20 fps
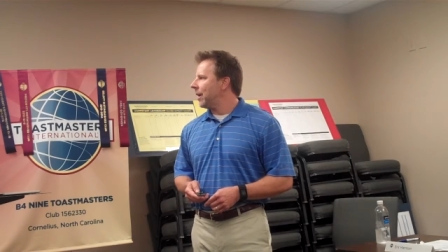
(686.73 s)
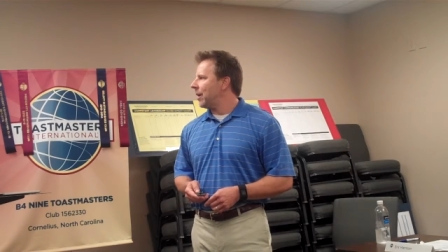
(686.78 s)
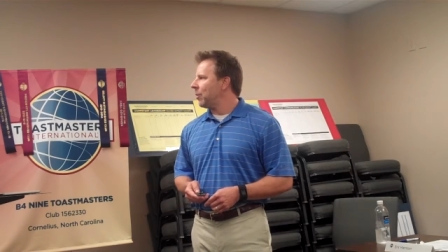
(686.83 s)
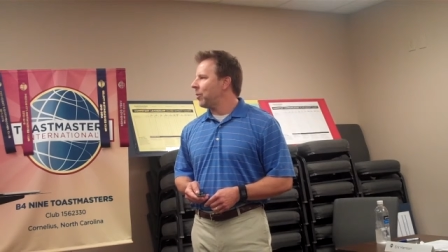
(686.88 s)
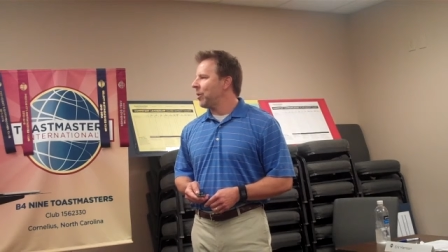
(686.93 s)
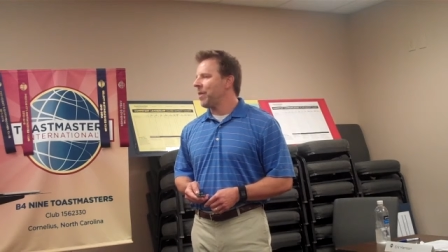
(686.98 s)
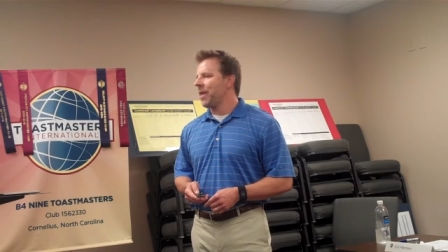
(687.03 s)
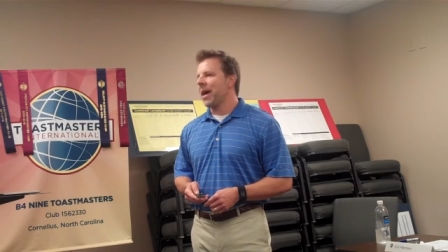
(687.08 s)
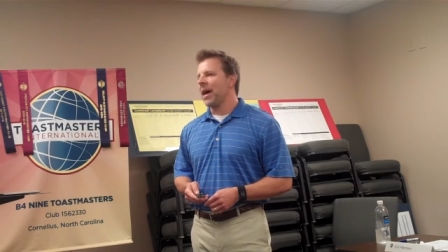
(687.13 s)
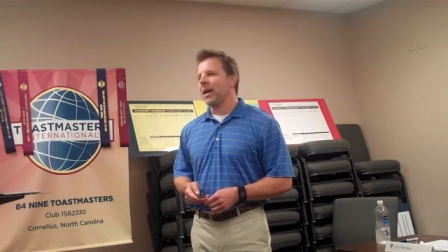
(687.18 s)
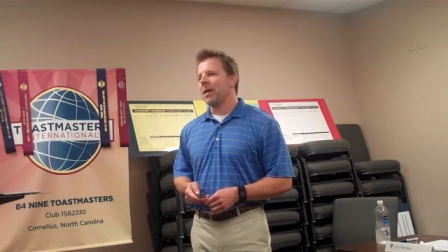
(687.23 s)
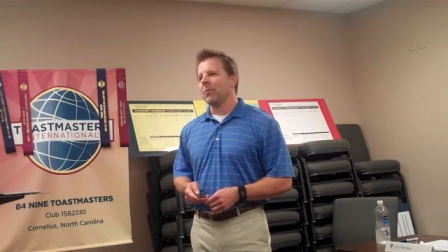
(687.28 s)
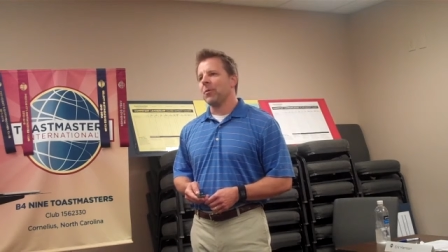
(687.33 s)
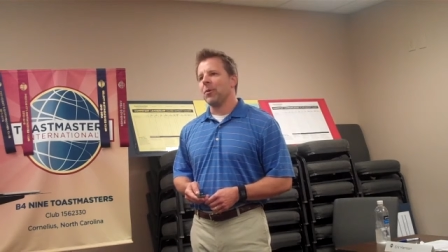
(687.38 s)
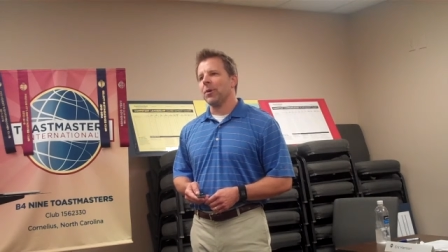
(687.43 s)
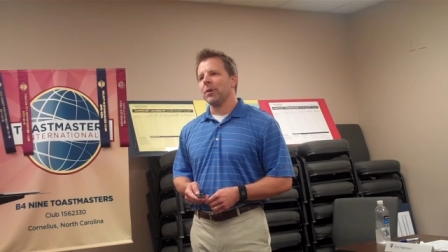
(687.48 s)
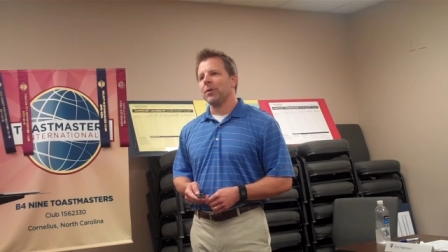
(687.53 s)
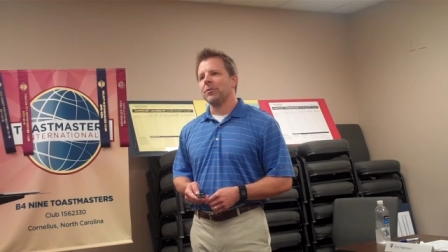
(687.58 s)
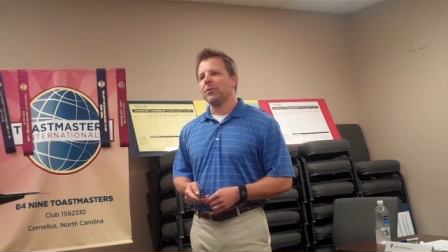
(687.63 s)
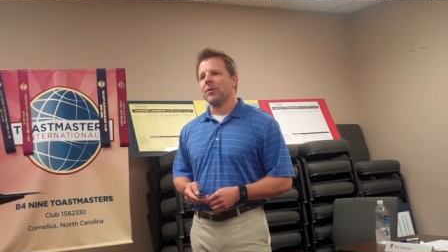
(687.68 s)
And with that, I'm
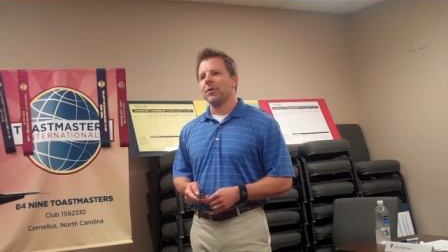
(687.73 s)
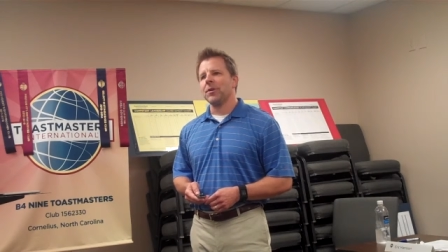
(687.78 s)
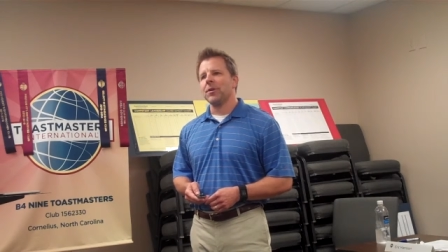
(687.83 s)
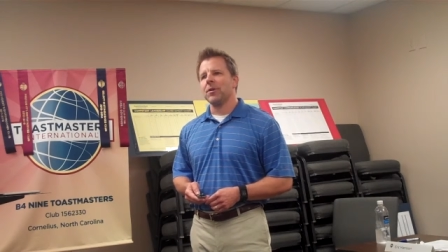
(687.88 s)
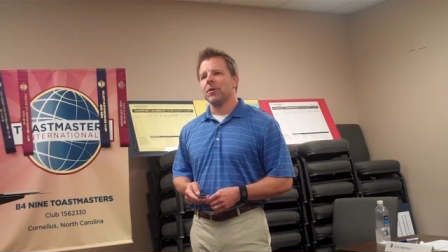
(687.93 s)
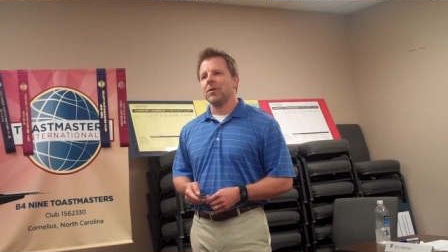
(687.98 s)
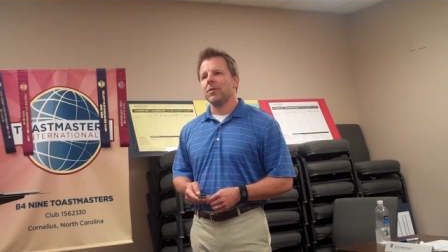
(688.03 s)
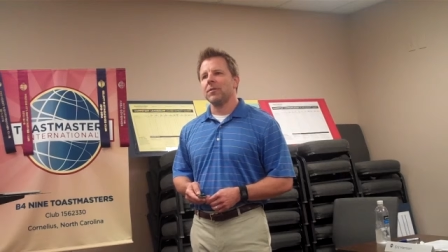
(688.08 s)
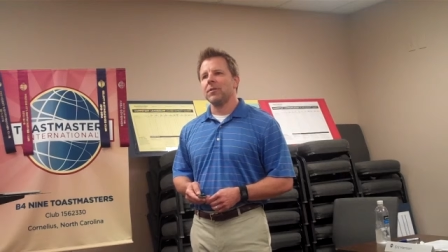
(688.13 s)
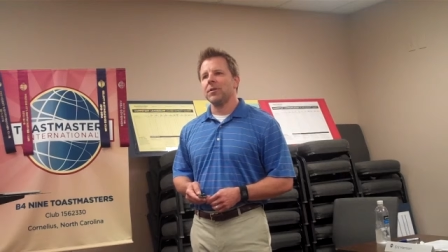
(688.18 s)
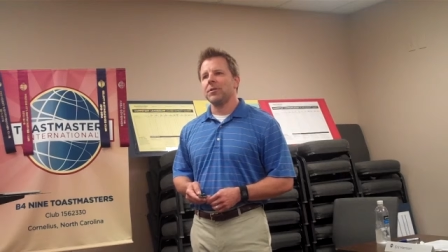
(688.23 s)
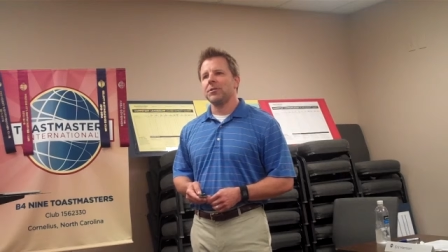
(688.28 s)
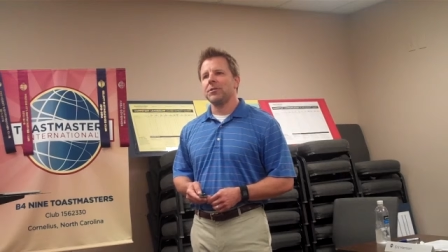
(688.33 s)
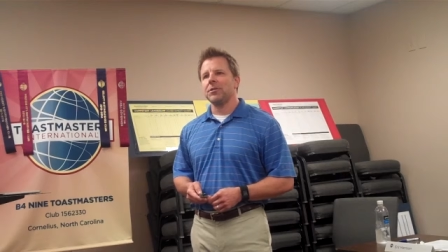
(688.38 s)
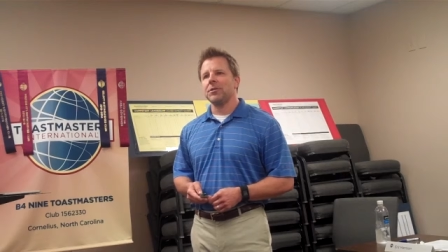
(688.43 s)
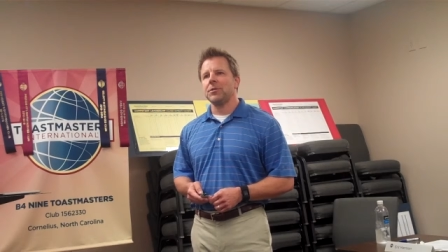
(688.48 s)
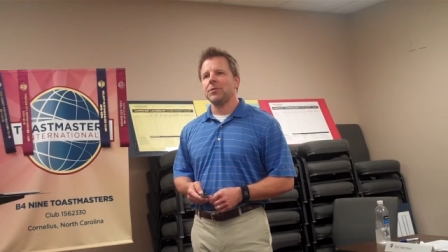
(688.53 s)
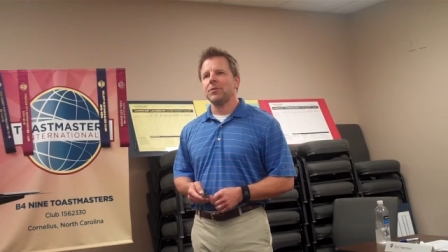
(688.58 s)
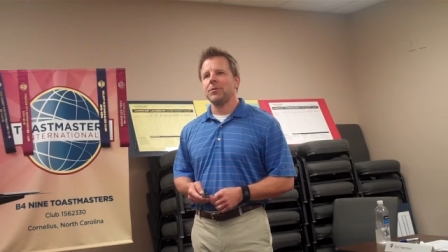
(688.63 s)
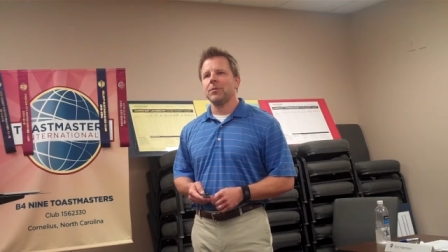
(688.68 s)
going to turn it over
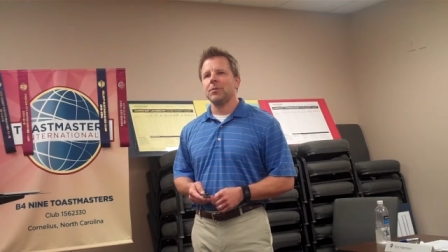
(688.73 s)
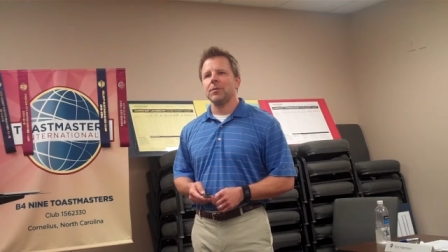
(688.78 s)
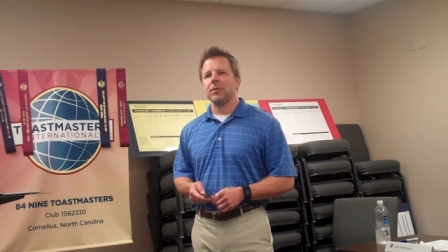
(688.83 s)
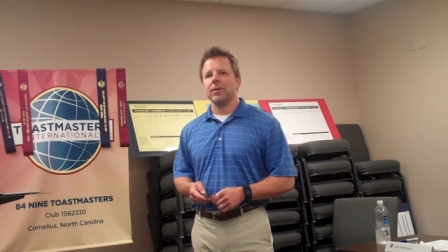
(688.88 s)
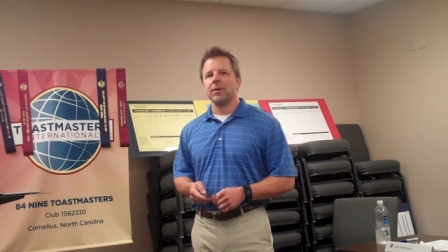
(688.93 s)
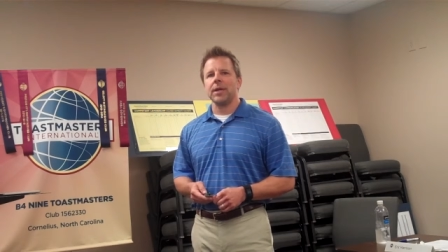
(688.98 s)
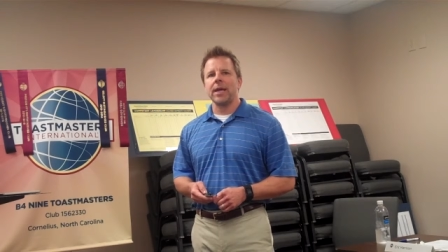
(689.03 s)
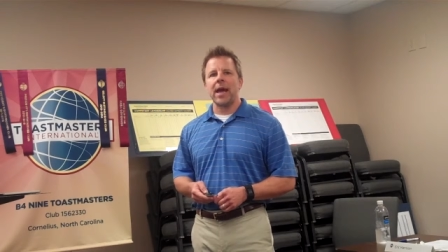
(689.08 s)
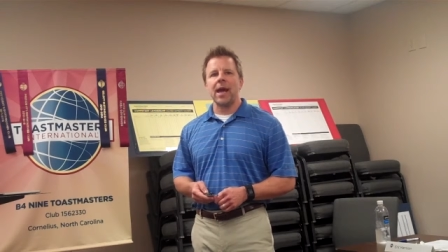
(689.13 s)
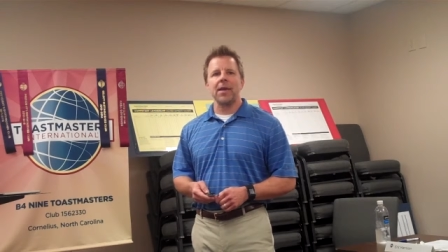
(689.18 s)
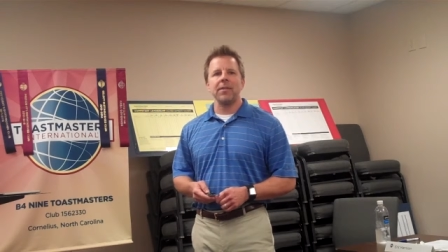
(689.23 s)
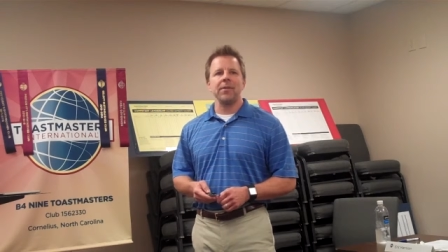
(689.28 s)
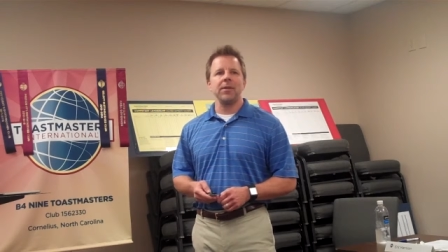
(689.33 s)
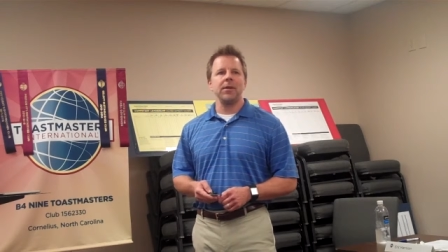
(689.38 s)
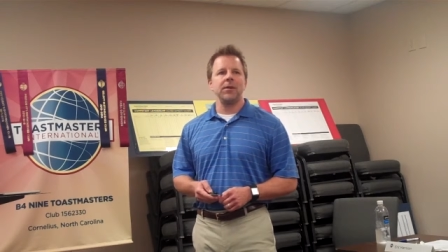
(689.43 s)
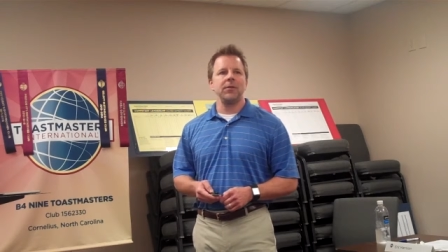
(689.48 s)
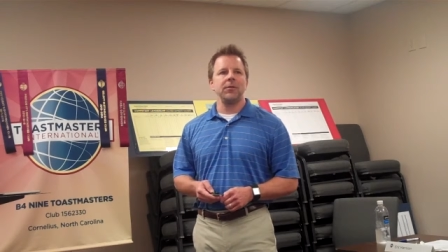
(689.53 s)
to Kathy,